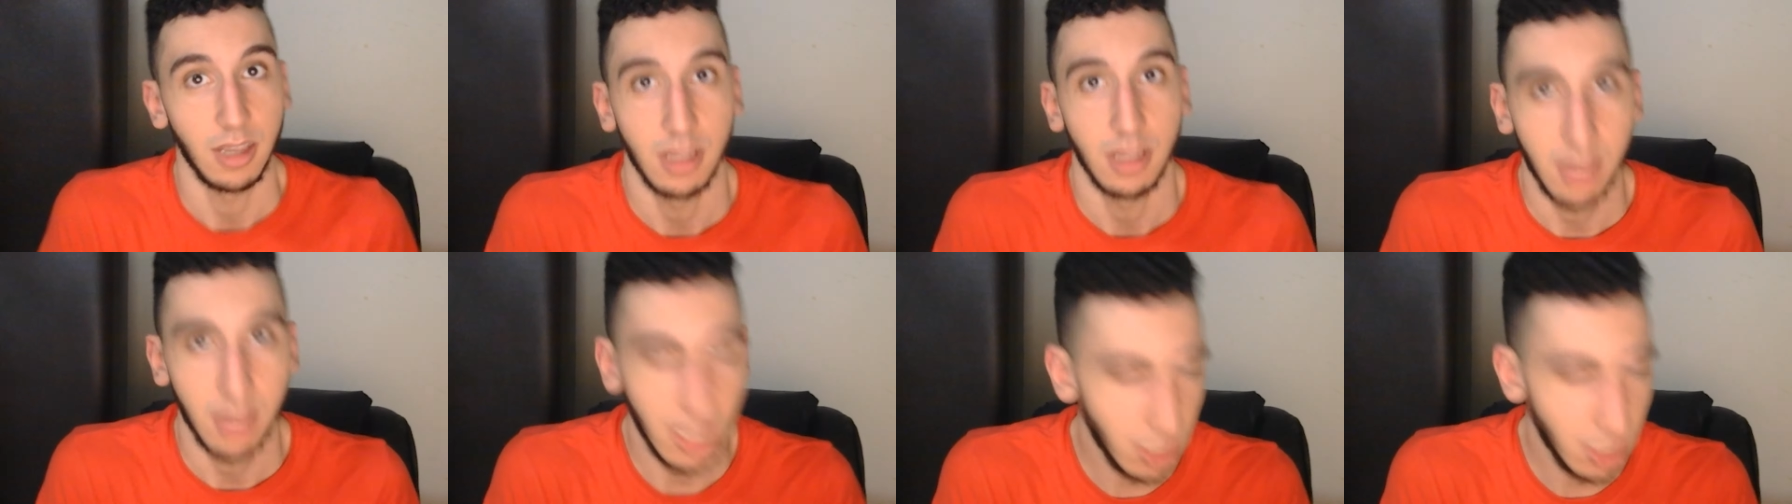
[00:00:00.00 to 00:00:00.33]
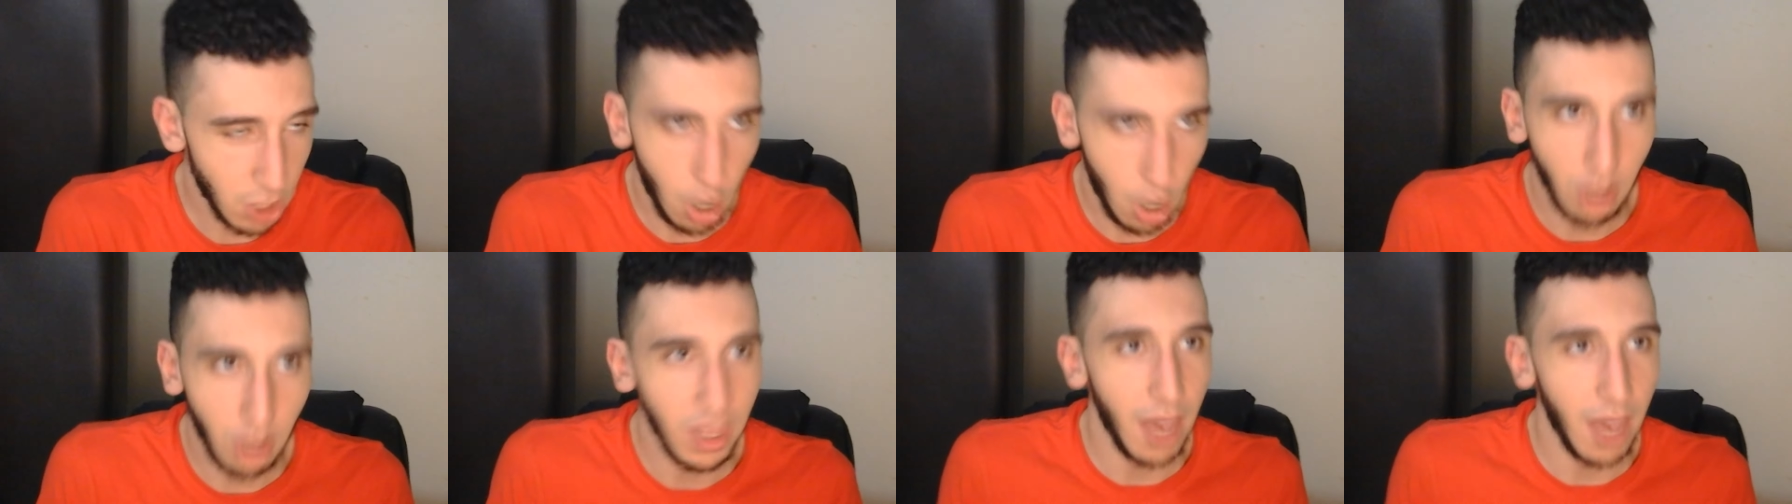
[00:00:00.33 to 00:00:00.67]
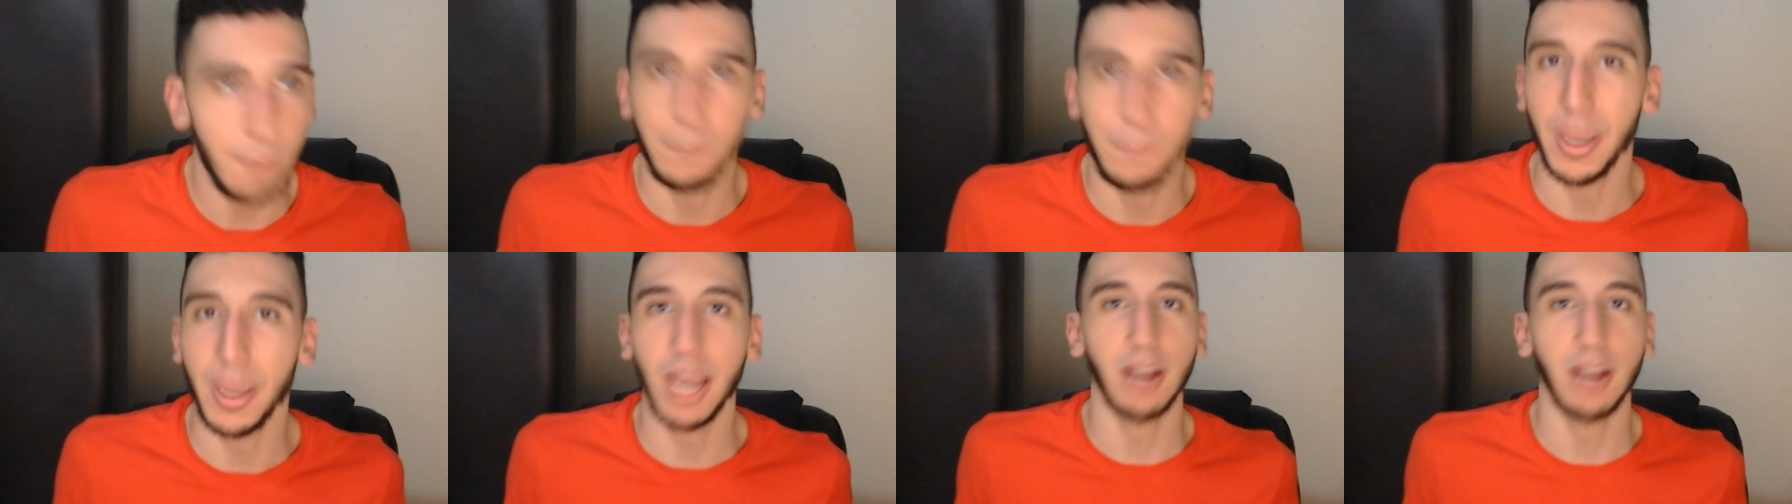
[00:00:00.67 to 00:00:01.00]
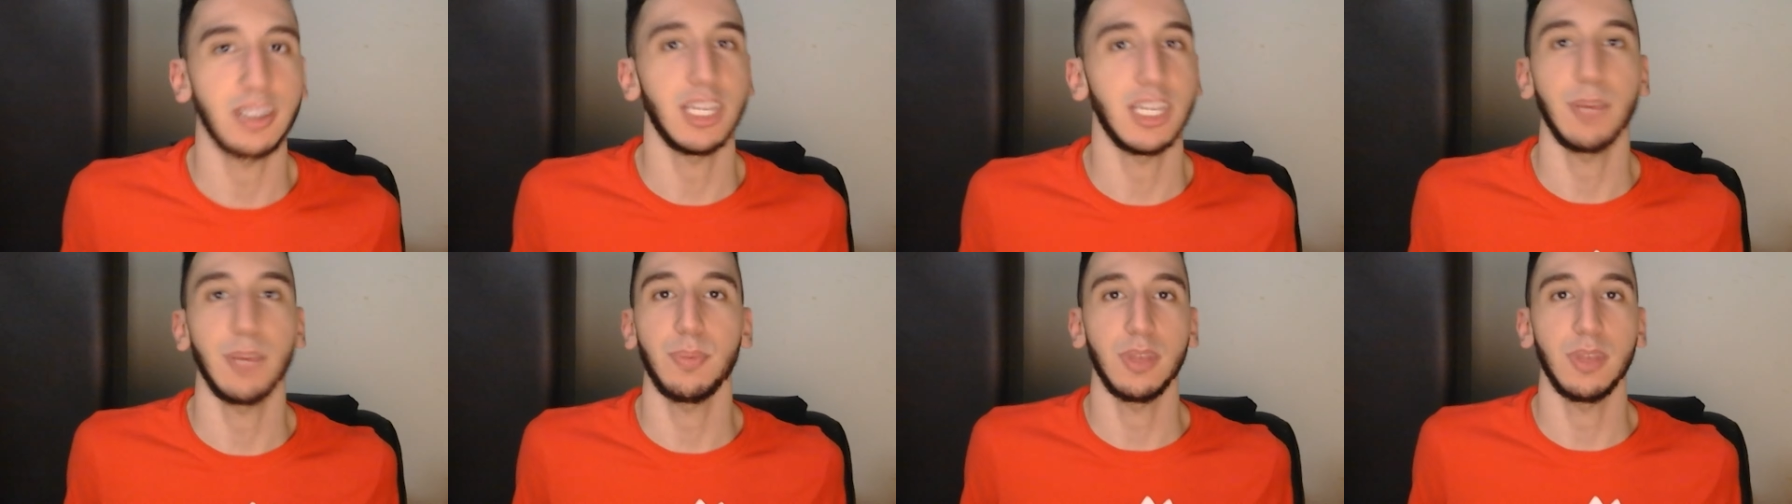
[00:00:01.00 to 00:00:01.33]
Let's call that bare
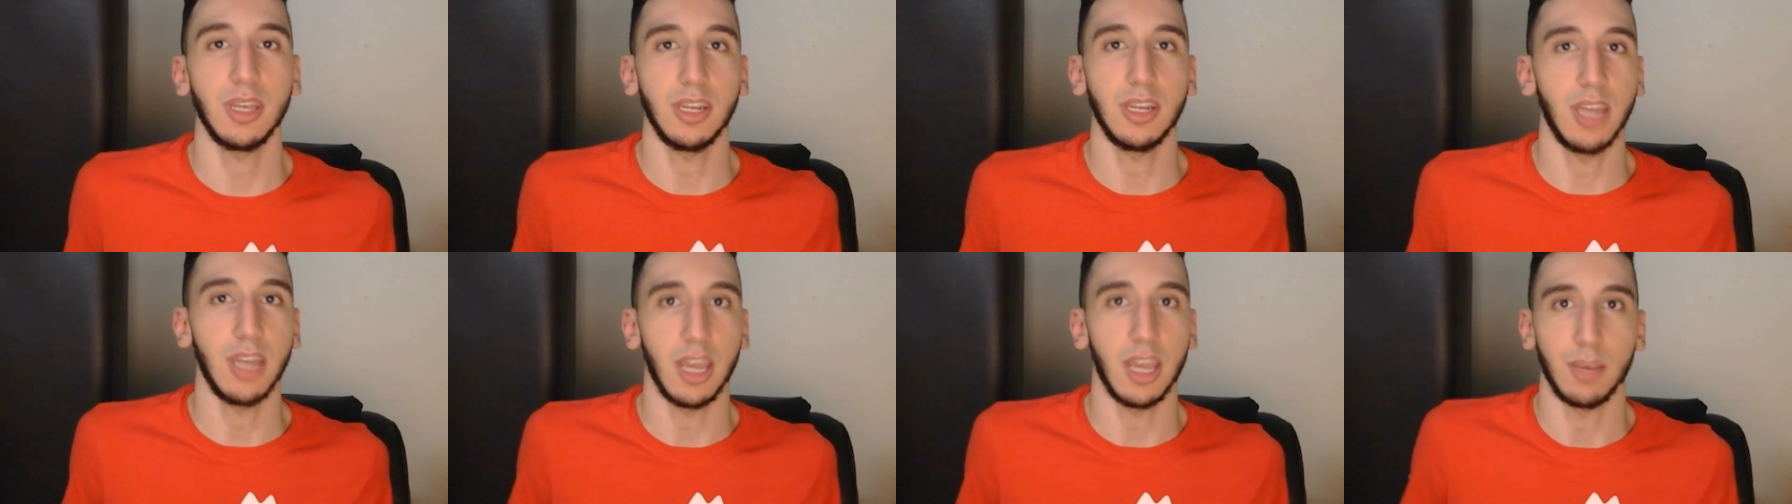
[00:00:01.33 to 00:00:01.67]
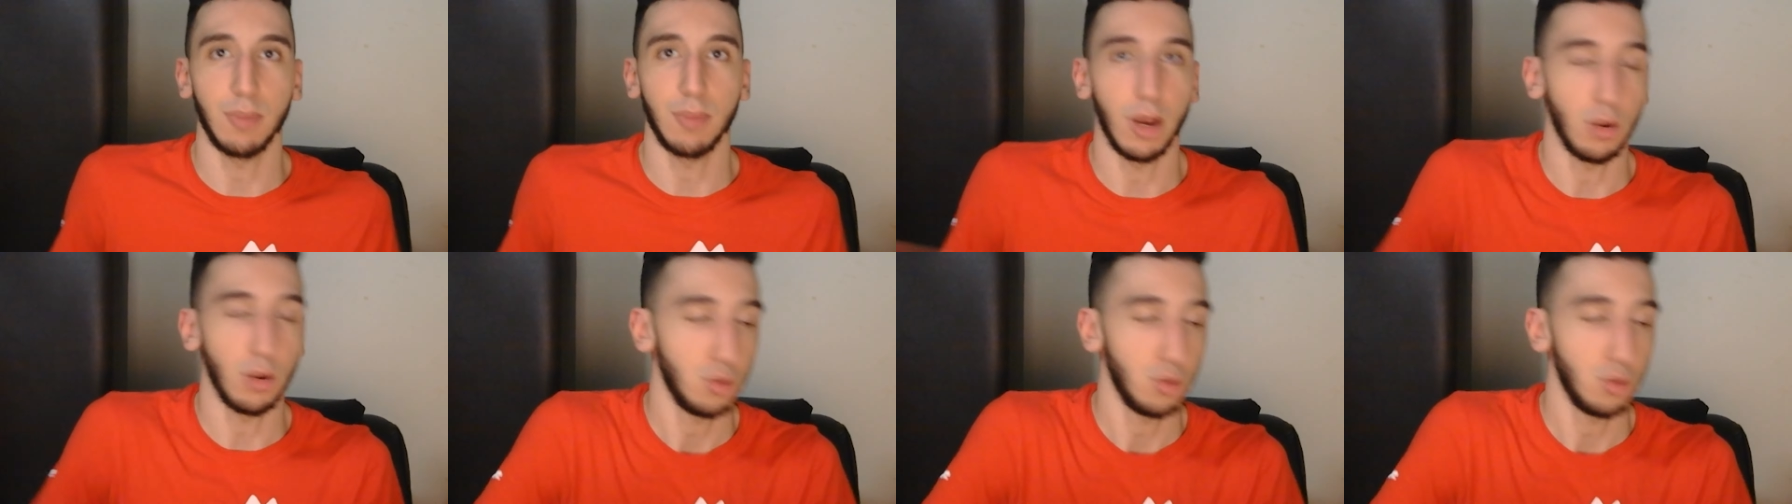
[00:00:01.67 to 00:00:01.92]
tip of the day, bro.